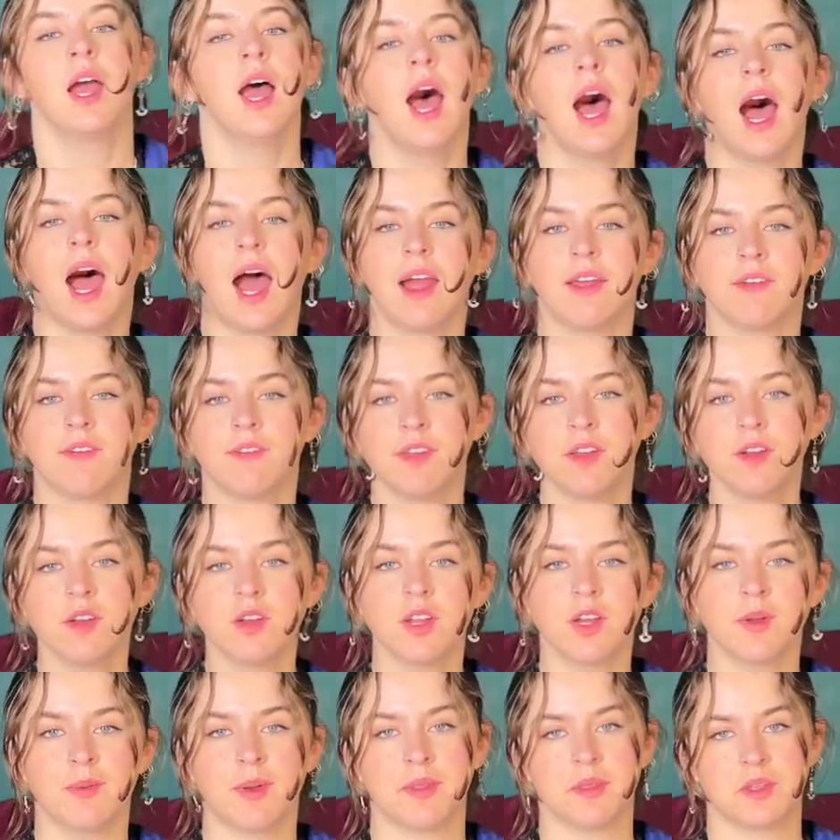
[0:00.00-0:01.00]
I feel
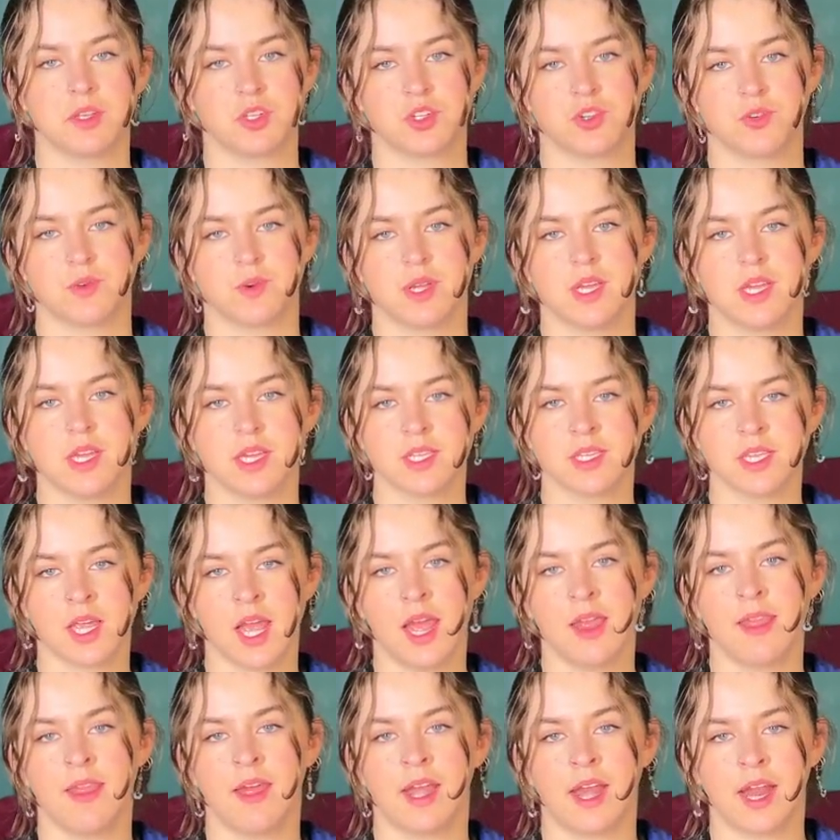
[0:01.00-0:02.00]
good about the trees,
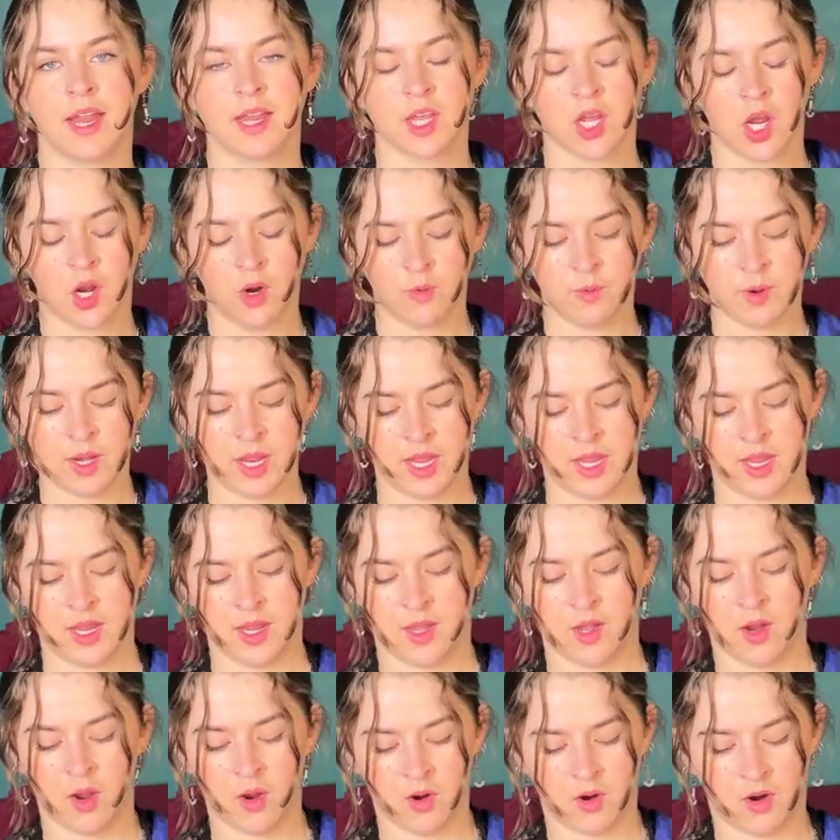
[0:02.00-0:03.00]
and then I go
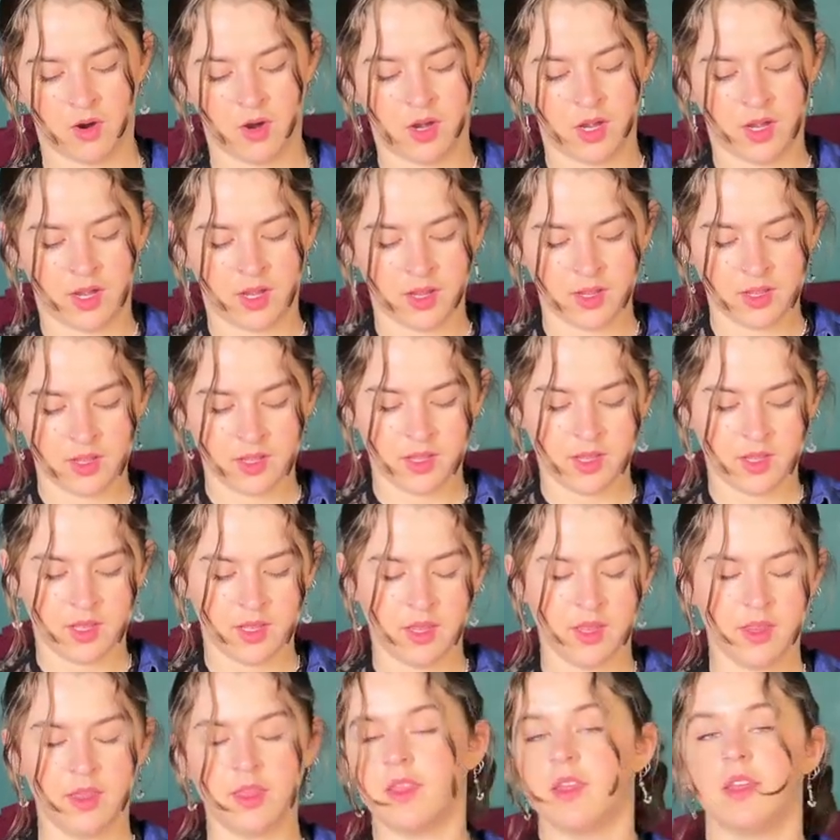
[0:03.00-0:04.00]
in on
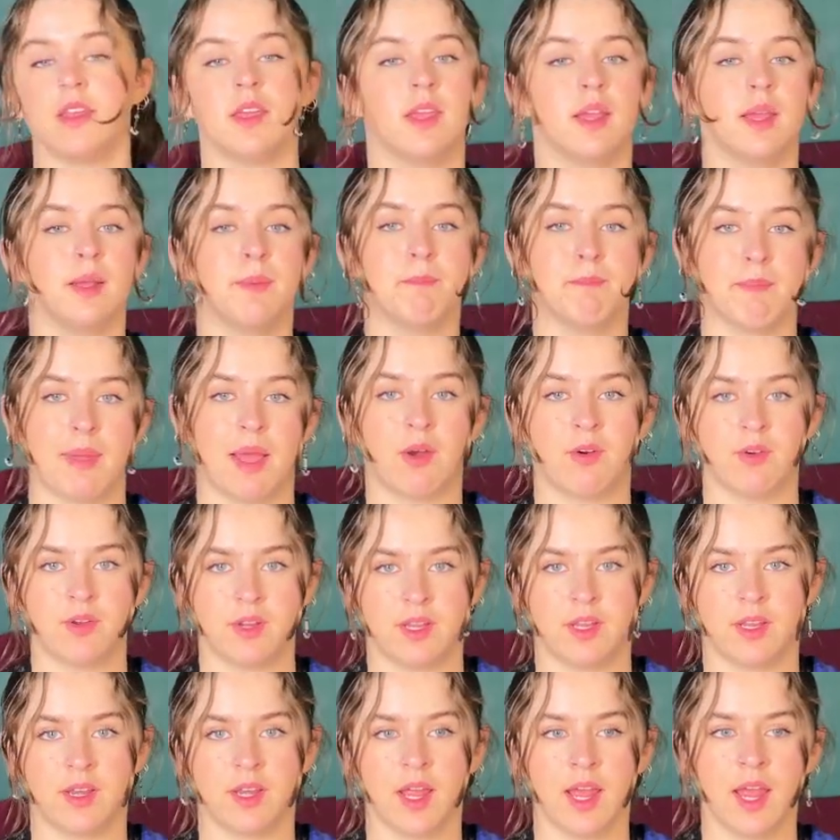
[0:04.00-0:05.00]
the
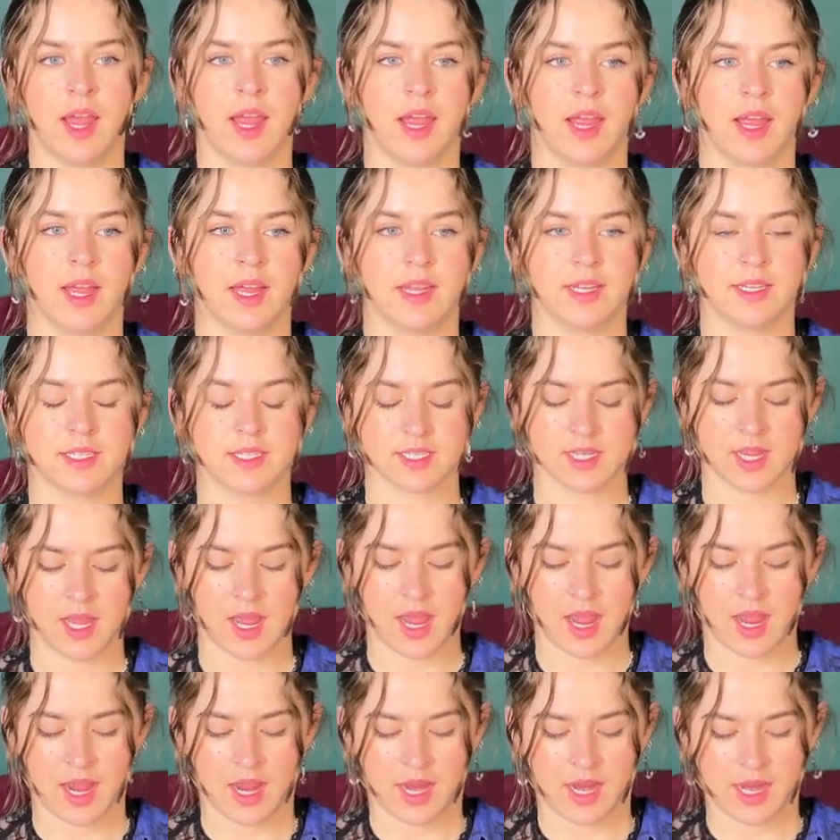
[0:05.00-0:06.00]
mountain, and
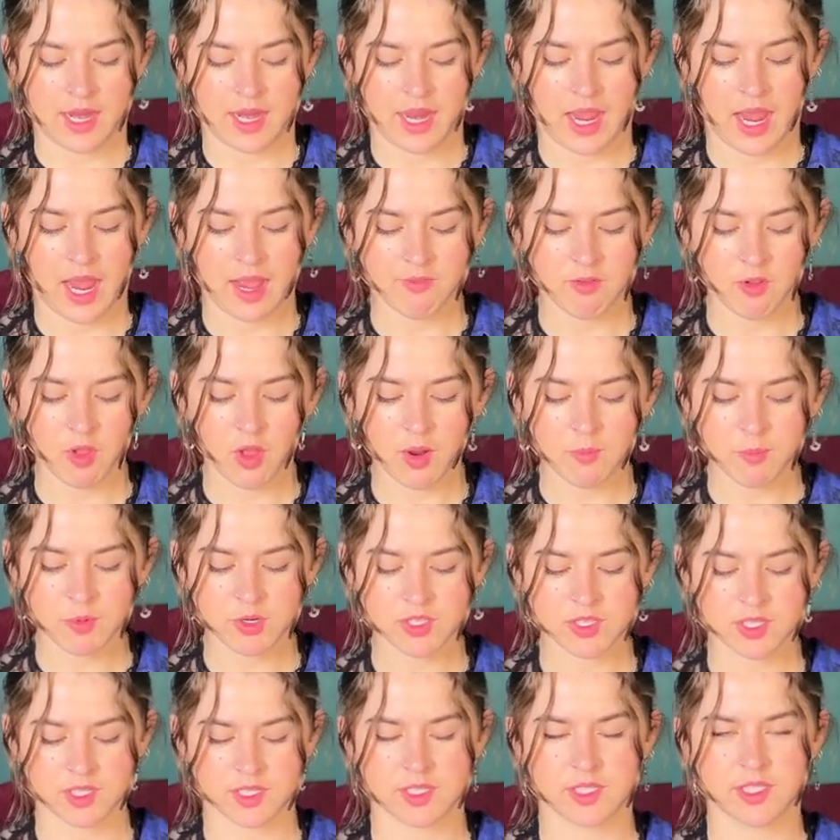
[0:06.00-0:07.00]
I have a lot more
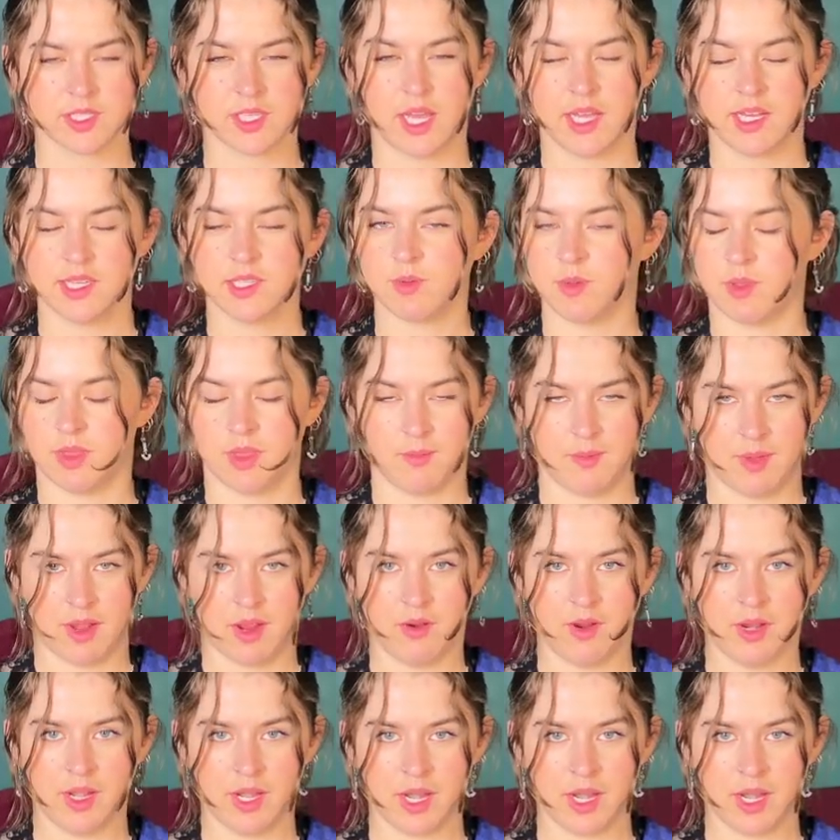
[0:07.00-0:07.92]
success with the mountain,